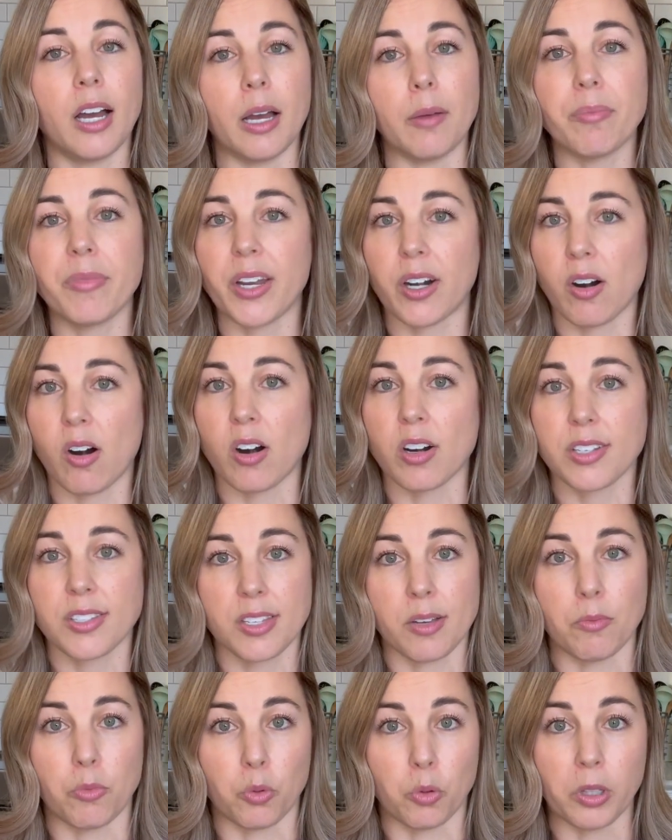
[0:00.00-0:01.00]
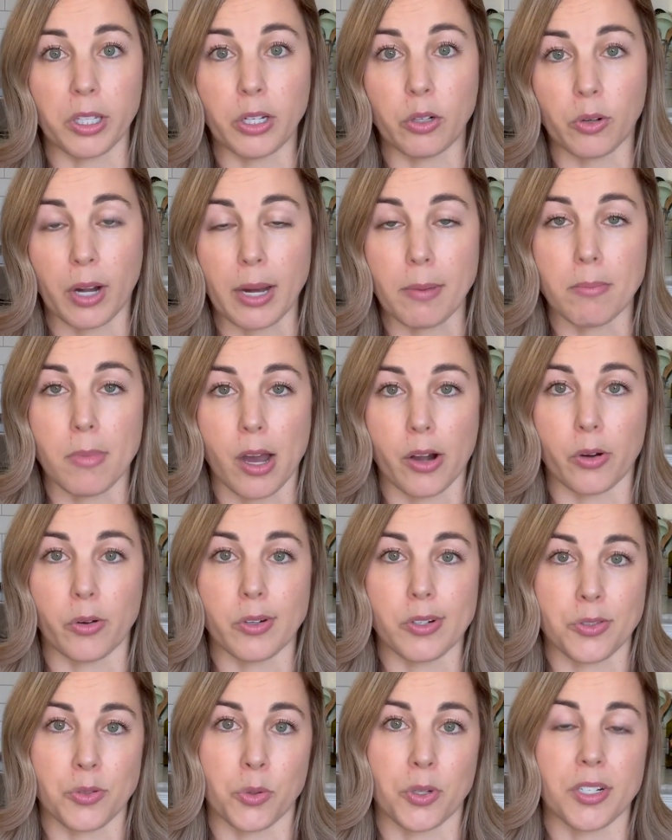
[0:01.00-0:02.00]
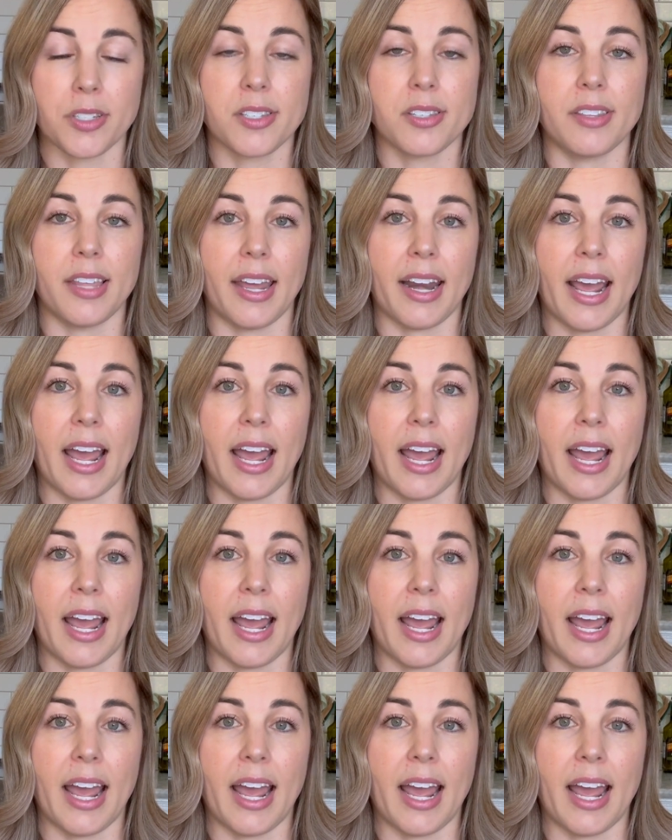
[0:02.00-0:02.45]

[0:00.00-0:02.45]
There are some really great moderate resorts that